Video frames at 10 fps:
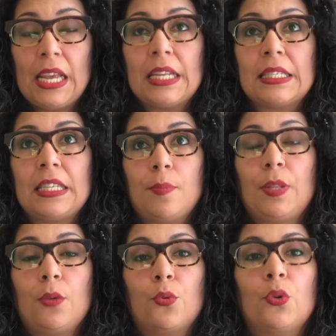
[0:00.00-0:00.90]
It is
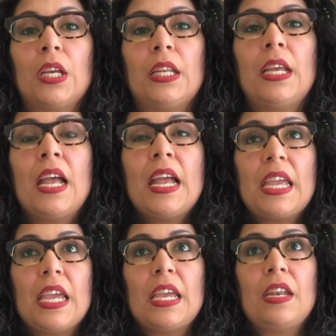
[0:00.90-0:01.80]
deeply rooted
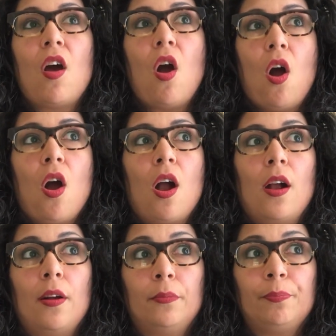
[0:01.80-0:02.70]
in
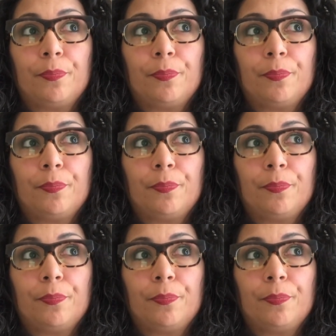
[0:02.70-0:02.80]
our